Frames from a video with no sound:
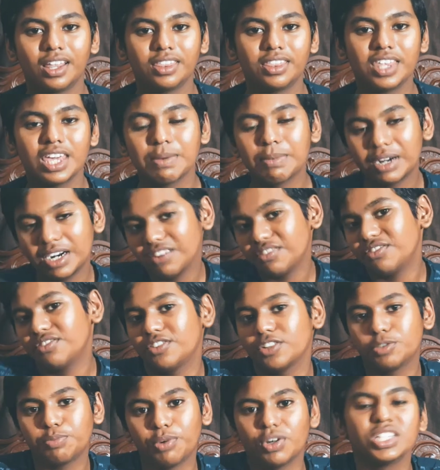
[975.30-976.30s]
The amount of
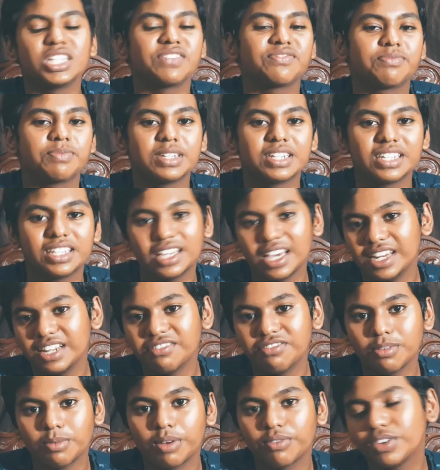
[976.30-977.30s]
response I've been getting
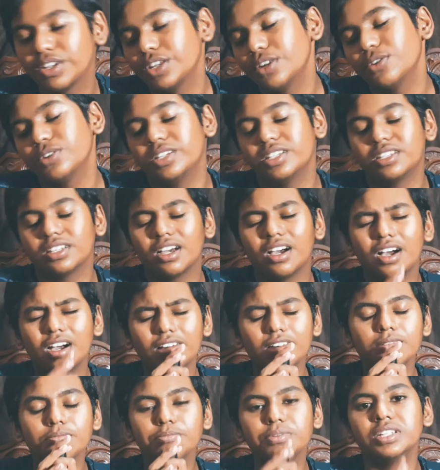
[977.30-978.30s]
from my videos is
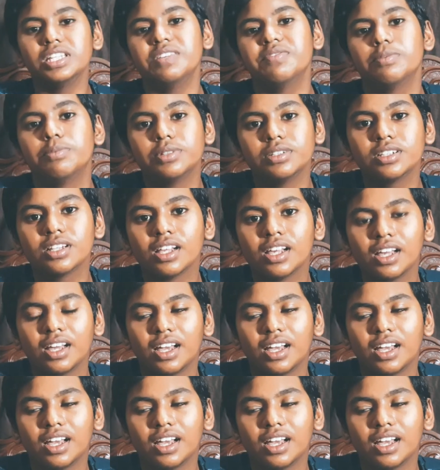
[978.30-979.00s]
unbelievable,